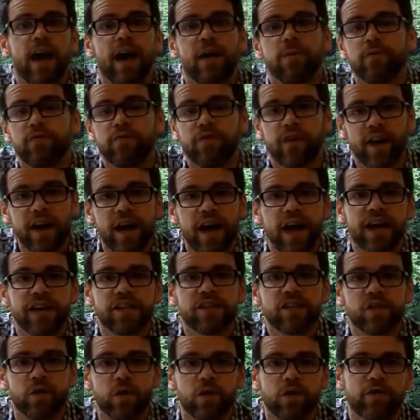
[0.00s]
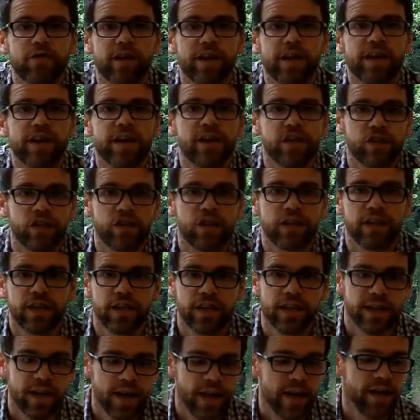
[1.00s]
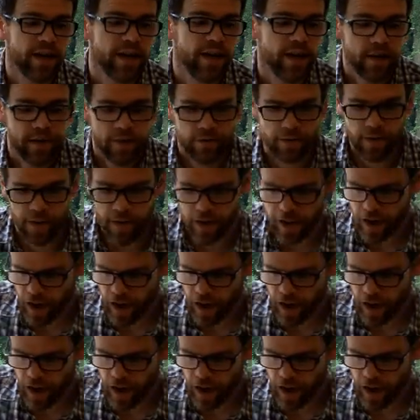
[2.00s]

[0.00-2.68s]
with very high solar radiation and can get very